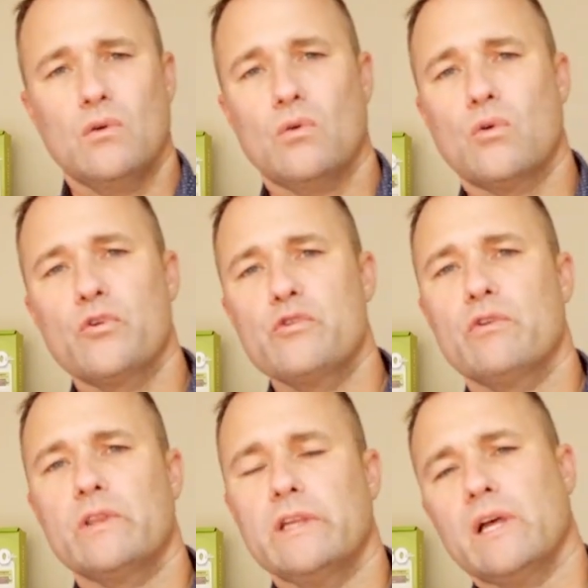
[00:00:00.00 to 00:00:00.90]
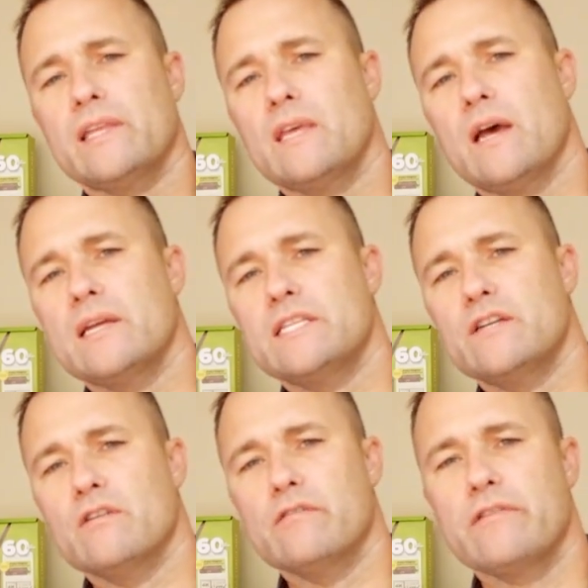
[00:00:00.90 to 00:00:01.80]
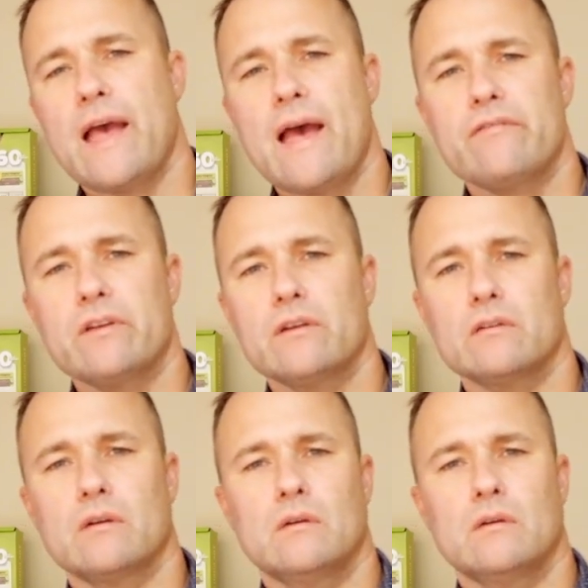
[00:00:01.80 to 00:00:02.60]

or you really like the idea of having